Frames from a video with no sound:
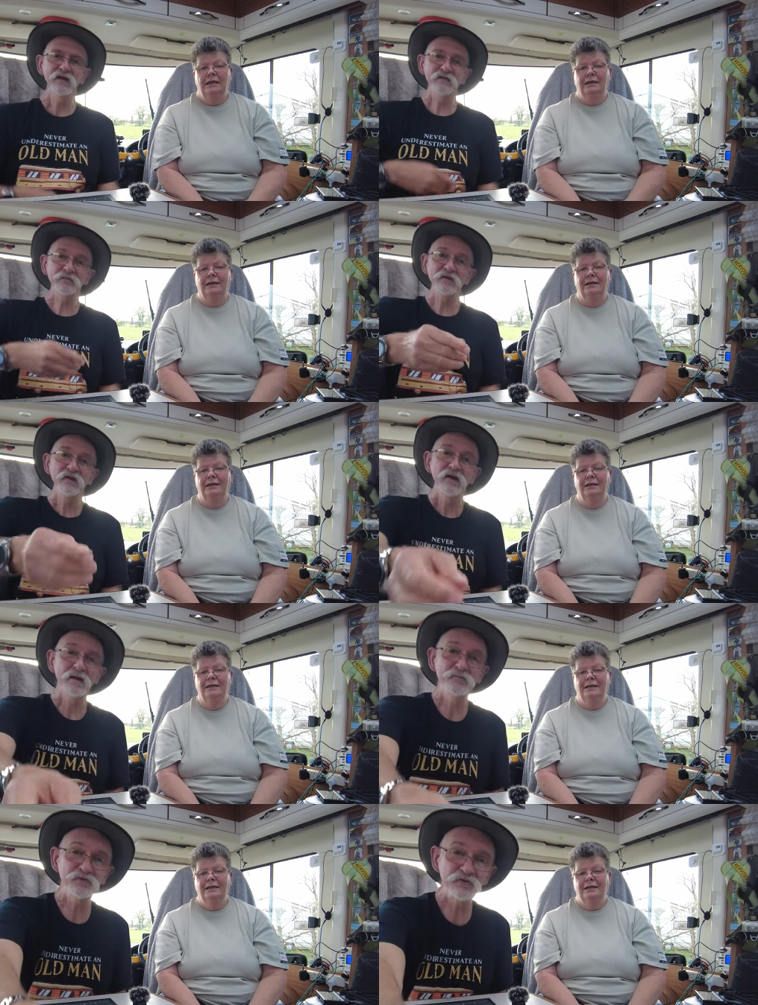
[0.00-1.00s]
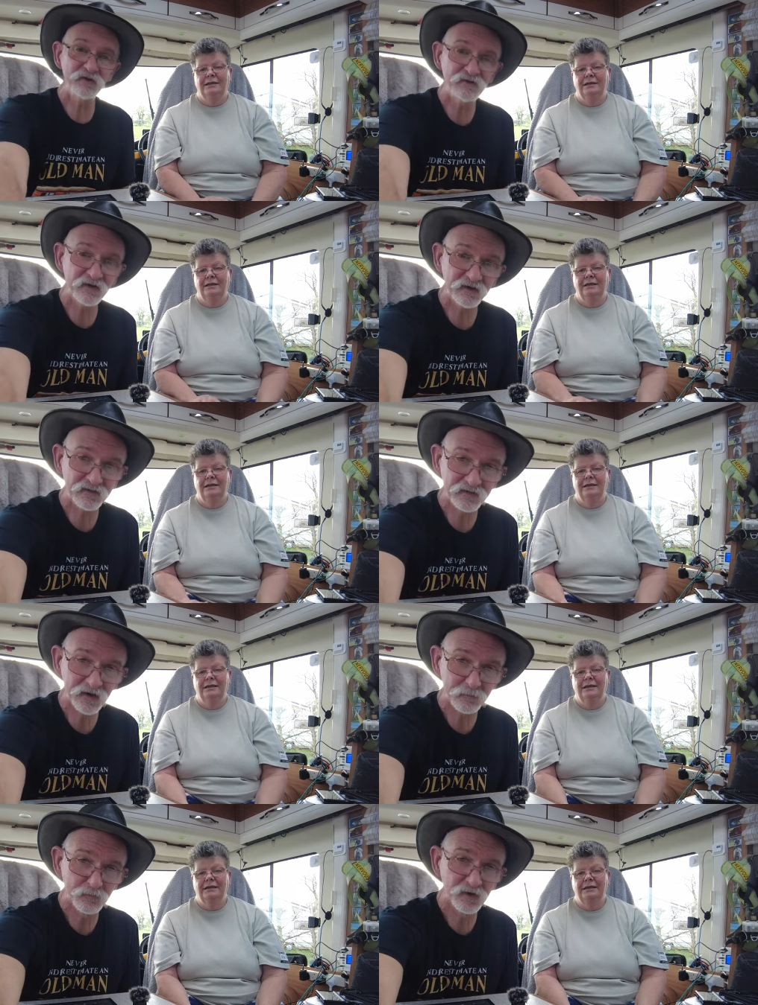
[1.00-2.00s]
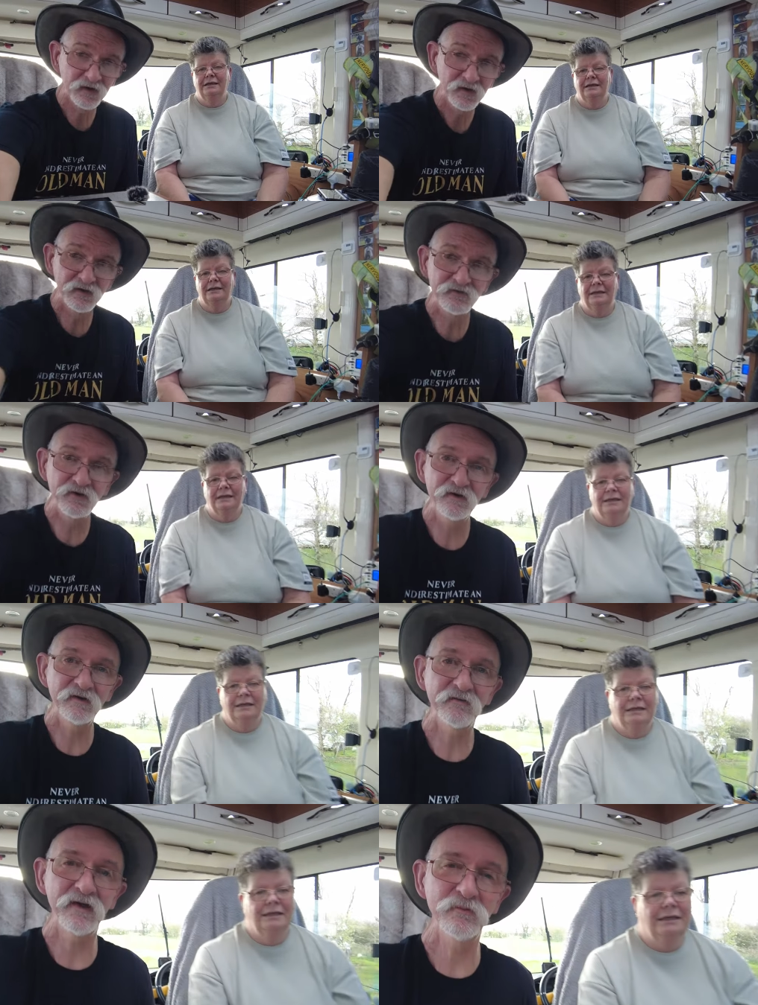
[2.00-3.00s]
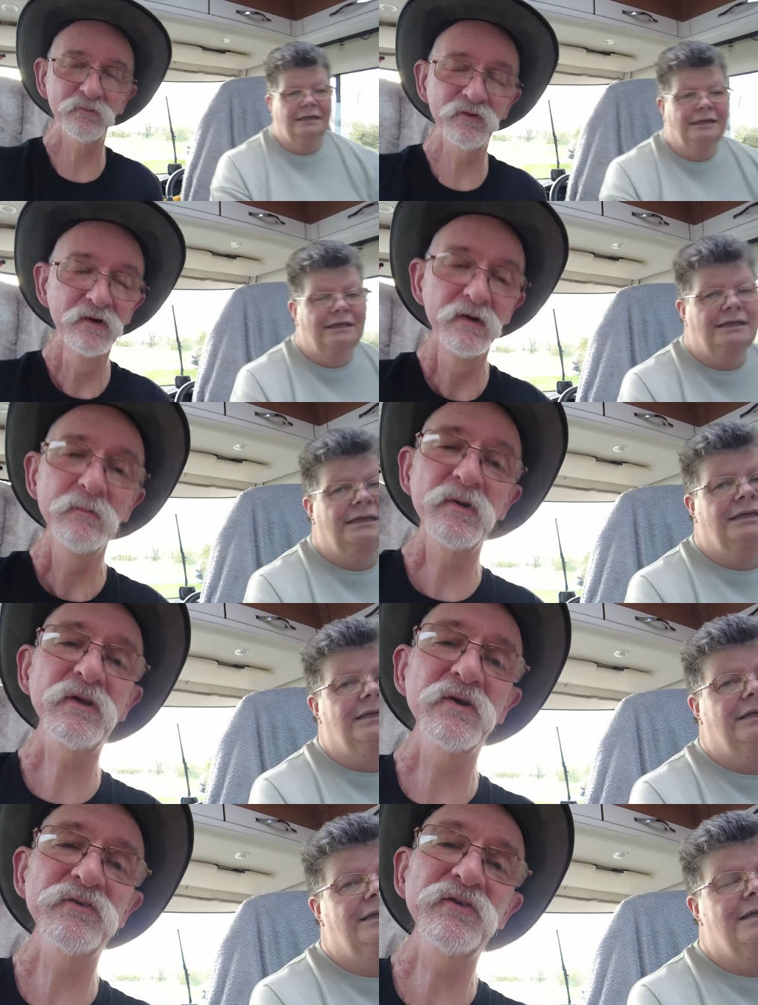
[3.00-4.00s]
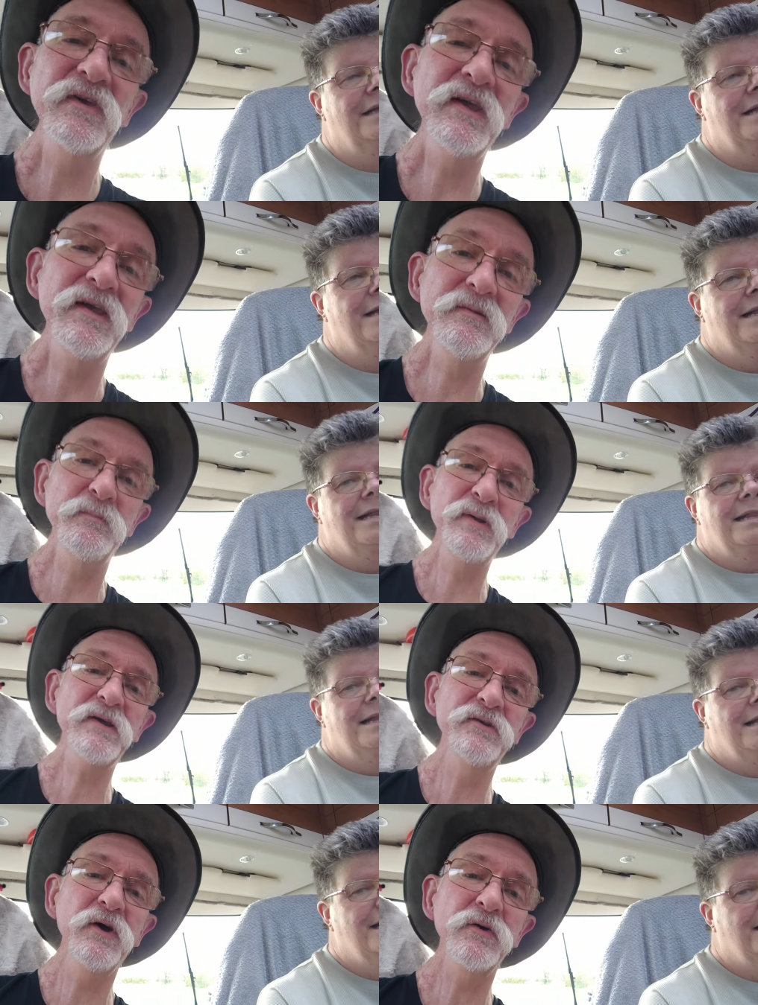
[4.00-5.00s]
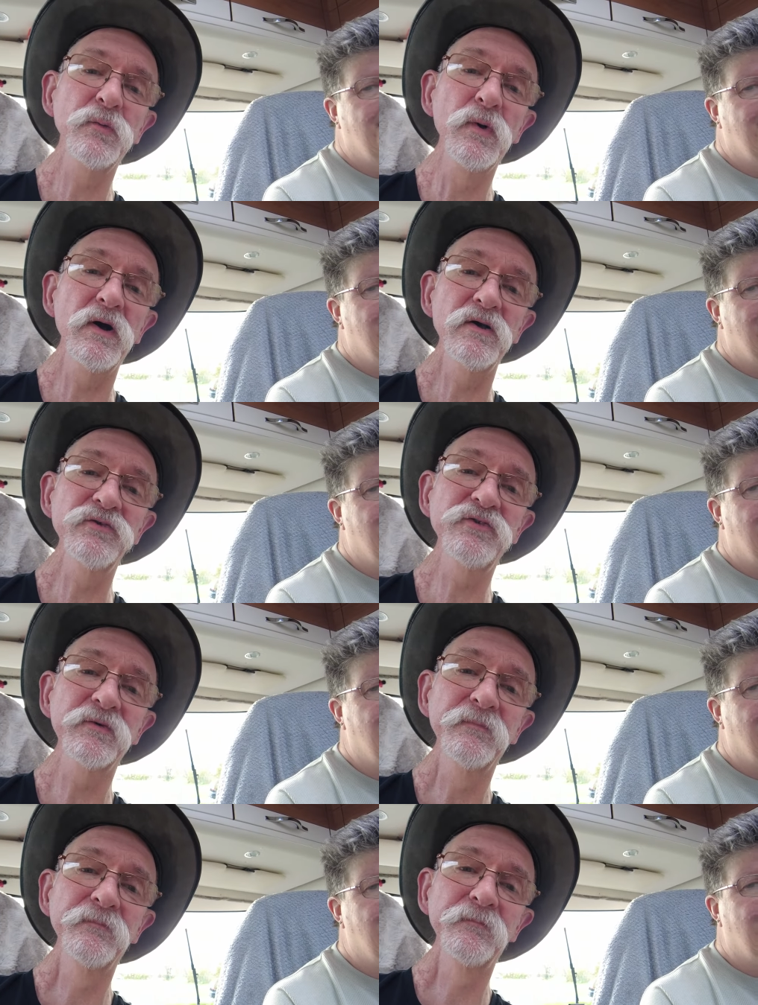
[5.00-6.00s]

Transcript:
Speaker 1: I'm, I'm just going to take the camera and turn it round because Big Dog was